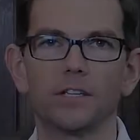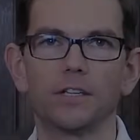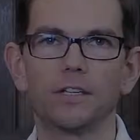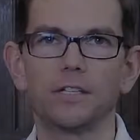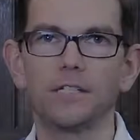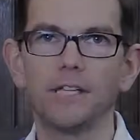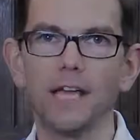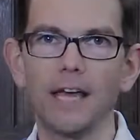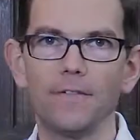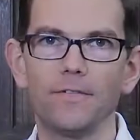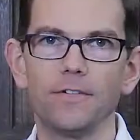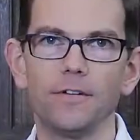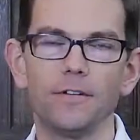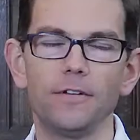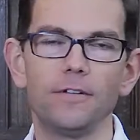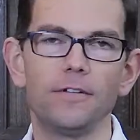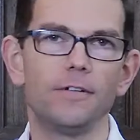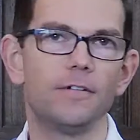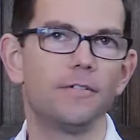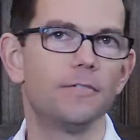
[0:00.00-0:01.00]
at
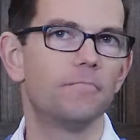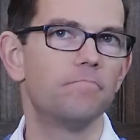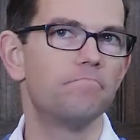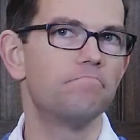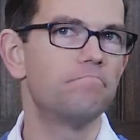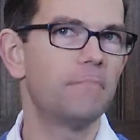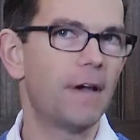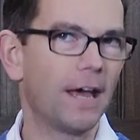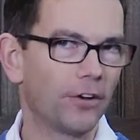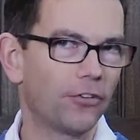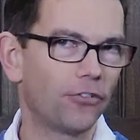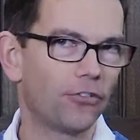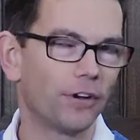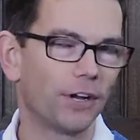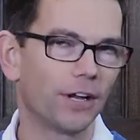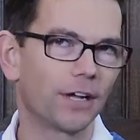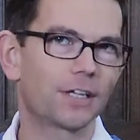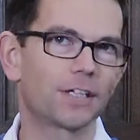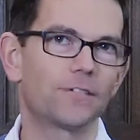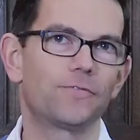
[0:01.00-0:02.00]
7
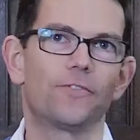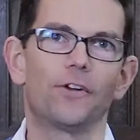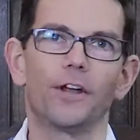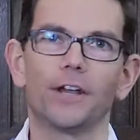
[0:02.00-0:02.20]
metrics for